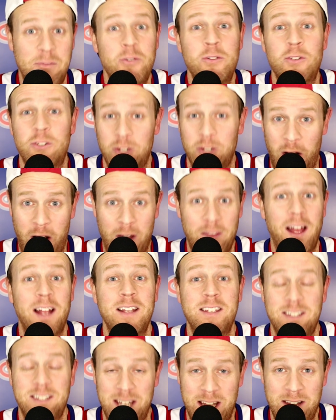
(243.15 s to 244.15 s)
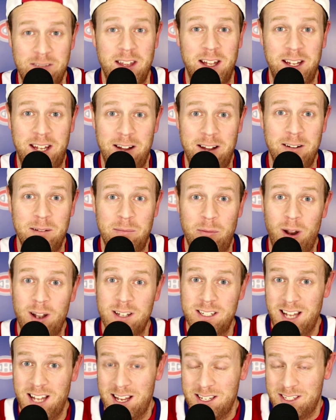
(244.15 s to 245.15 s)
You saw that save, that Carey
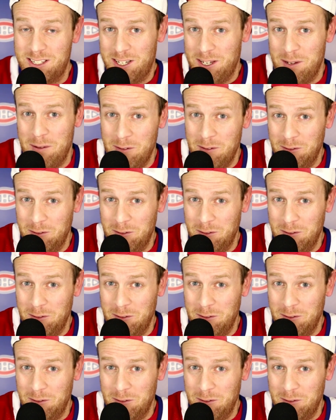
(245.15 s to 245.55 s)
Price-esque